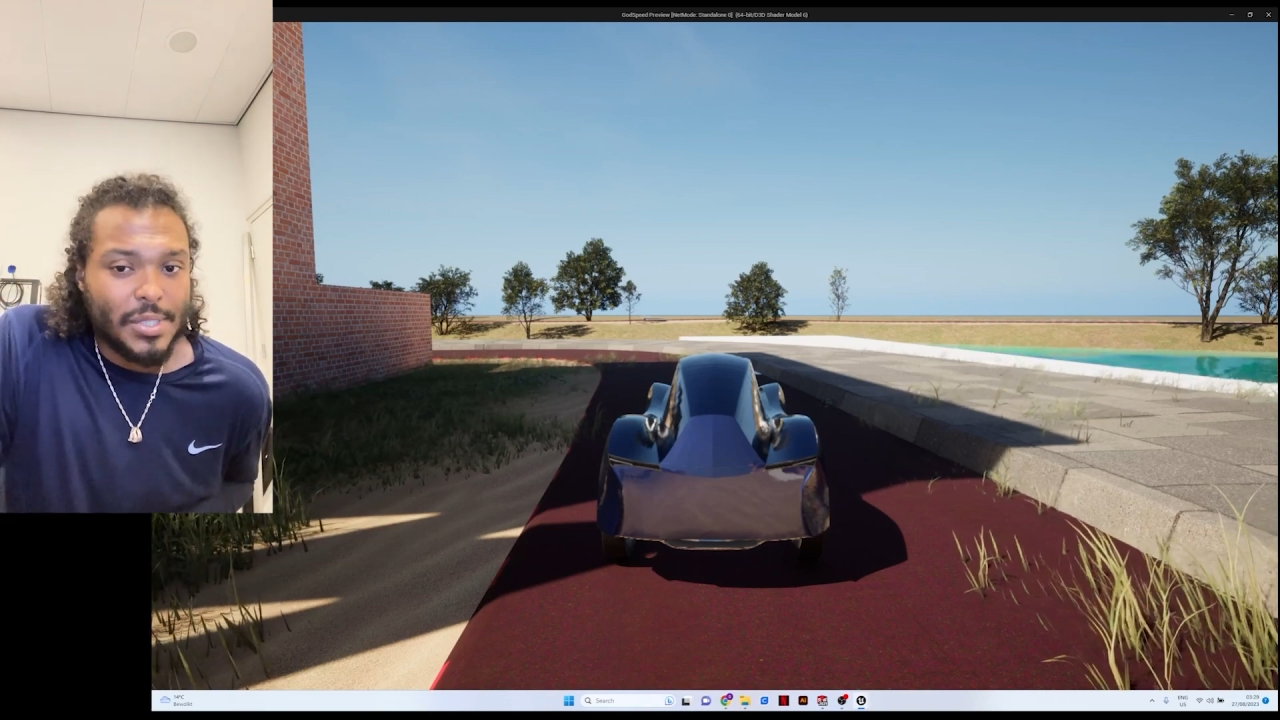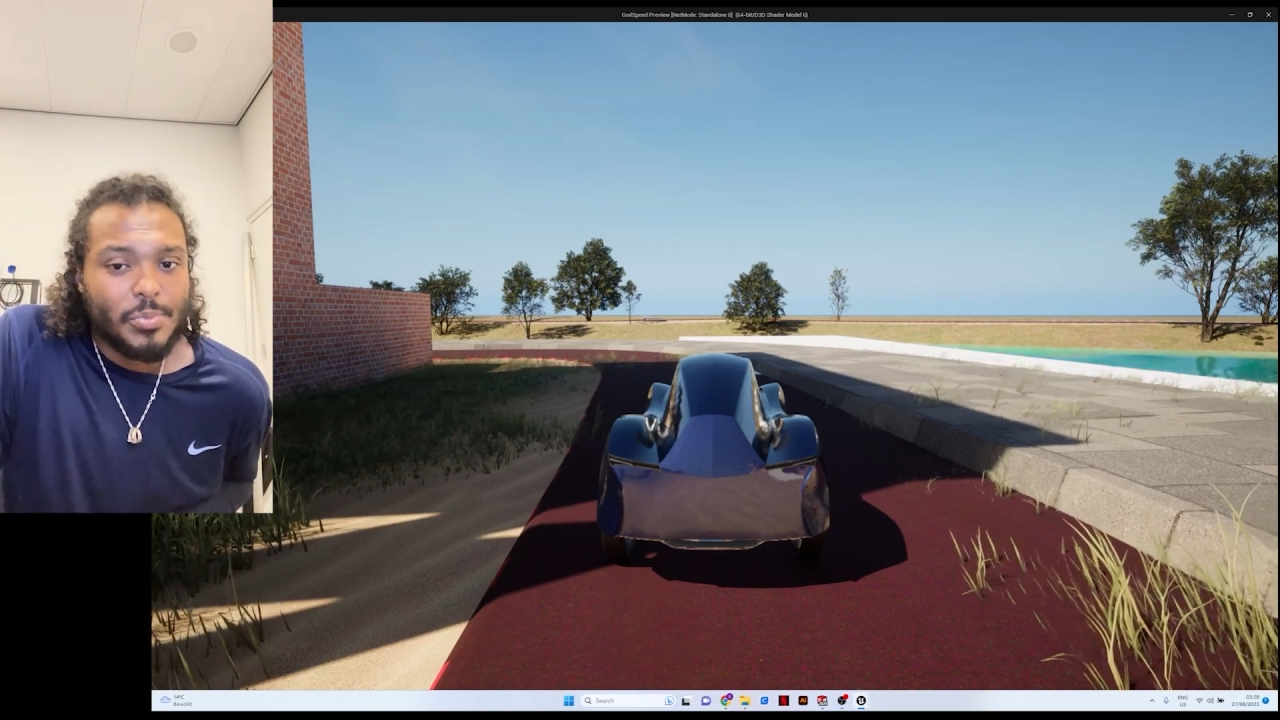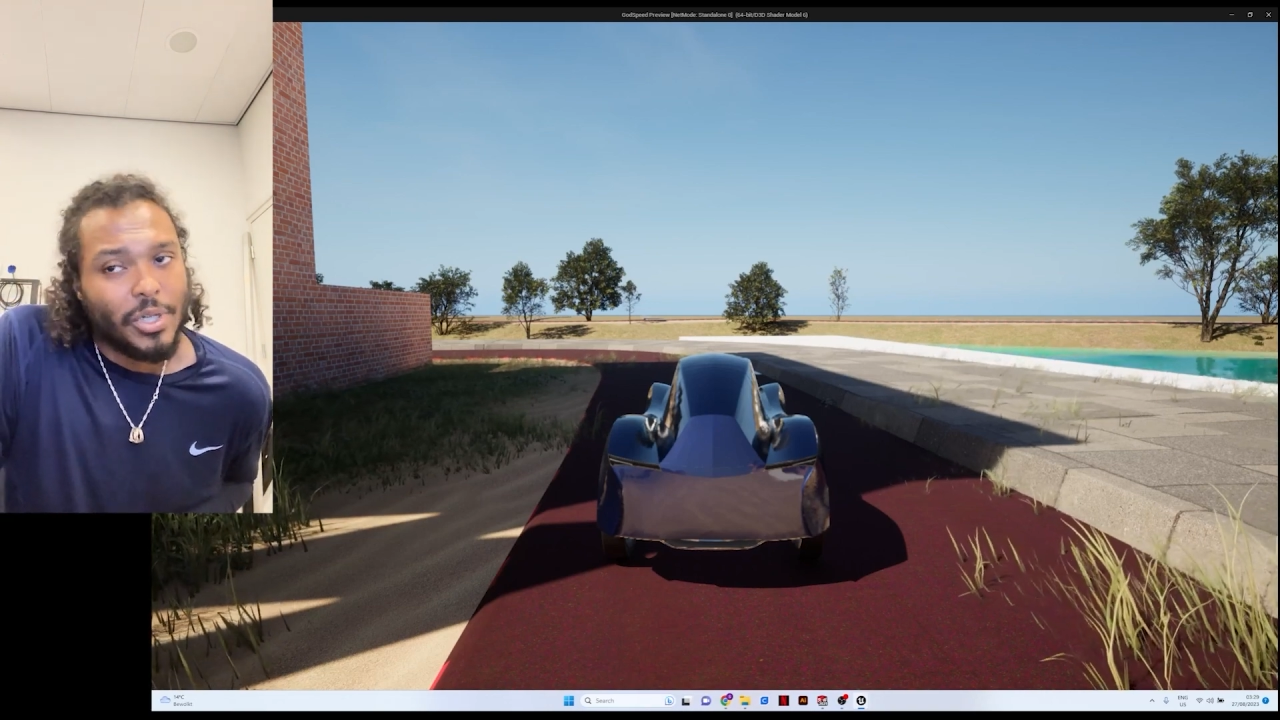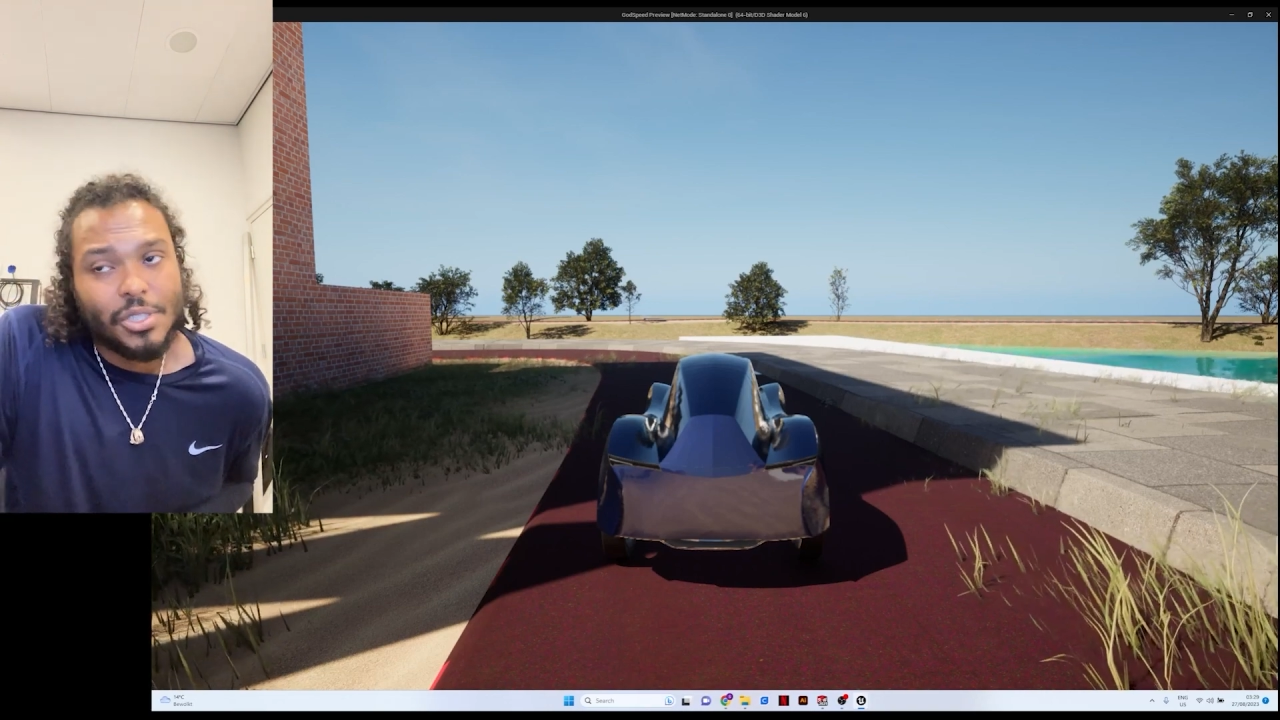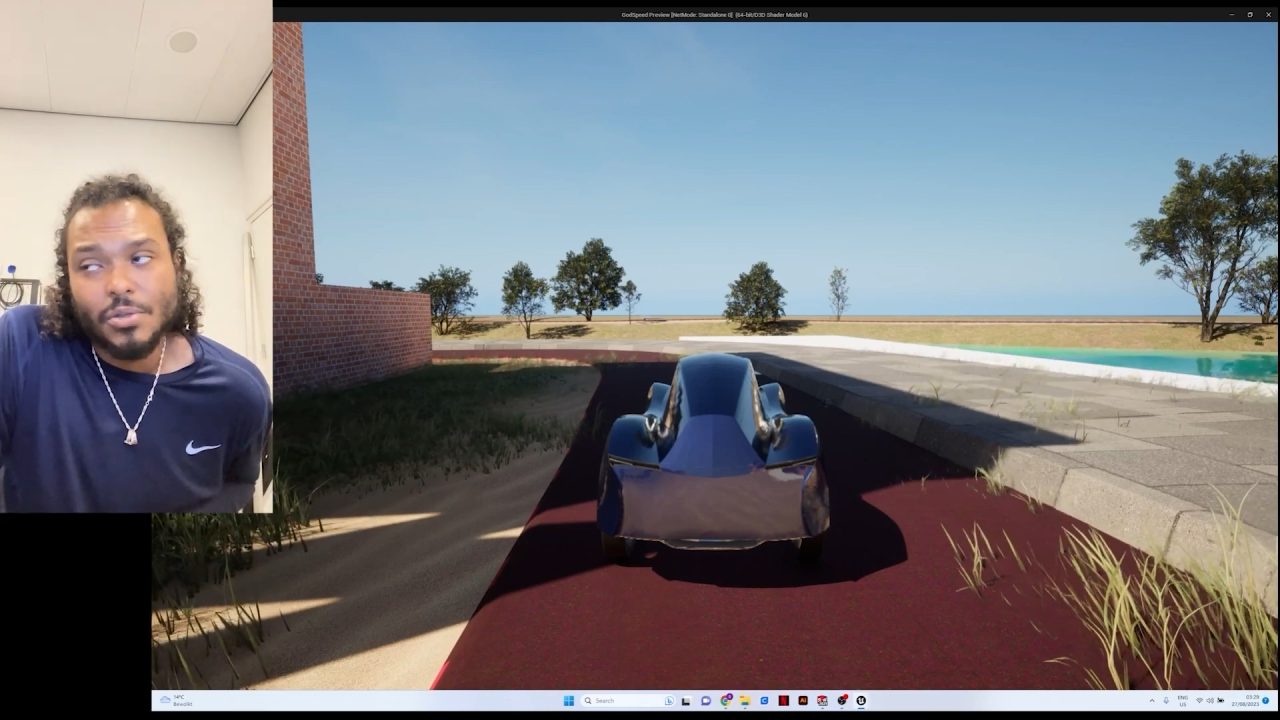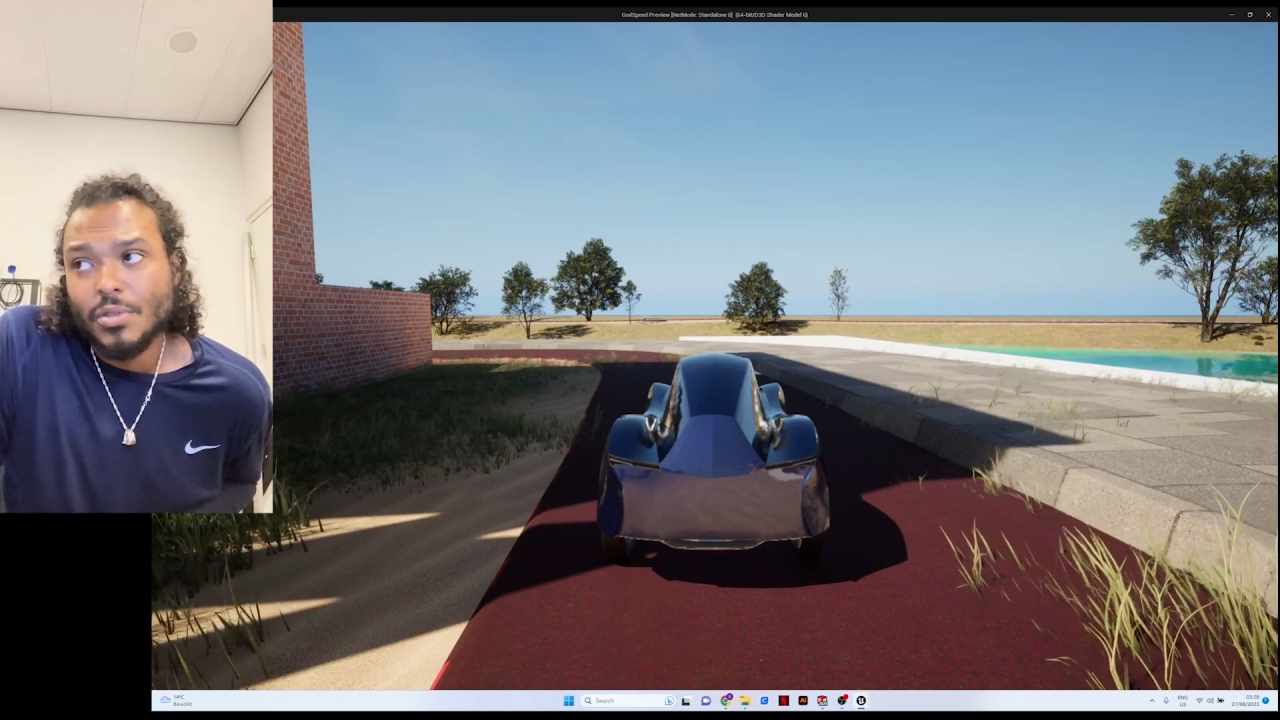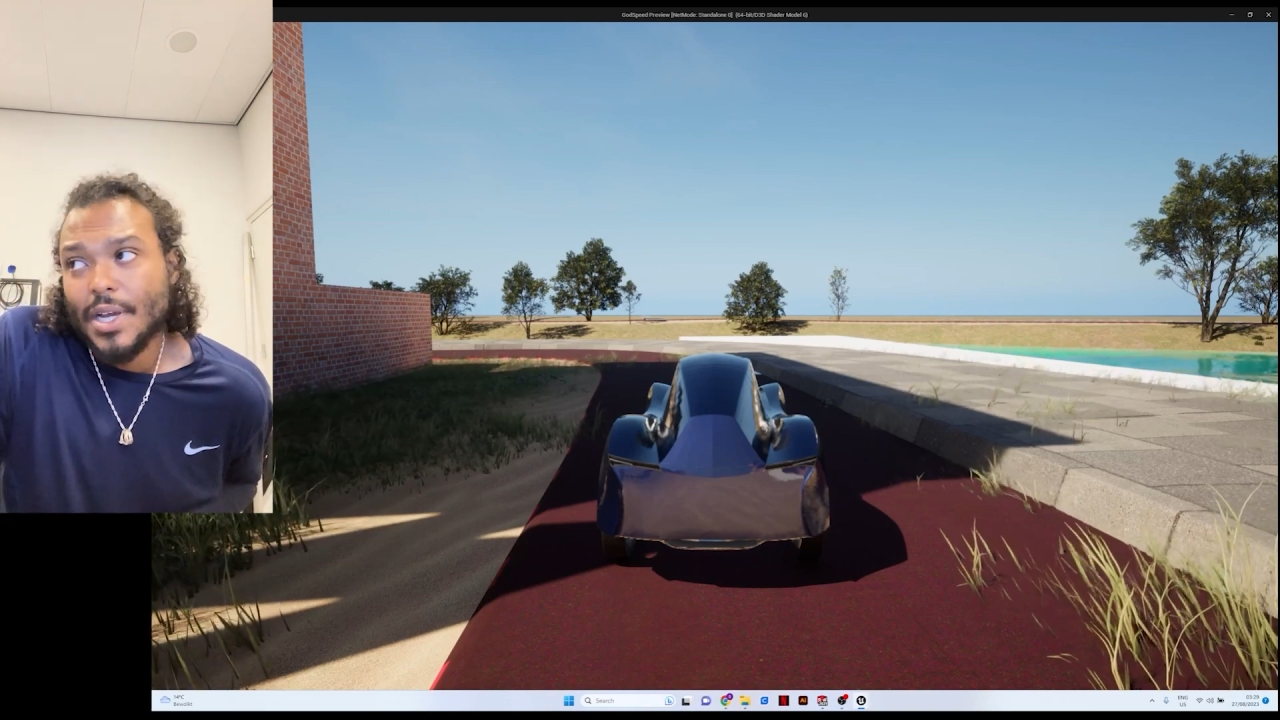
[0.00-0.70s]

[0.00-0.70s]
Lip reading: special.